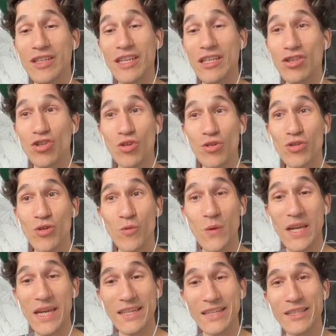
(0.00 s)
Enjoy your
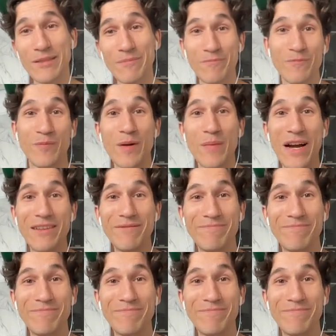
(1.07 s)
weekend. Bye bye.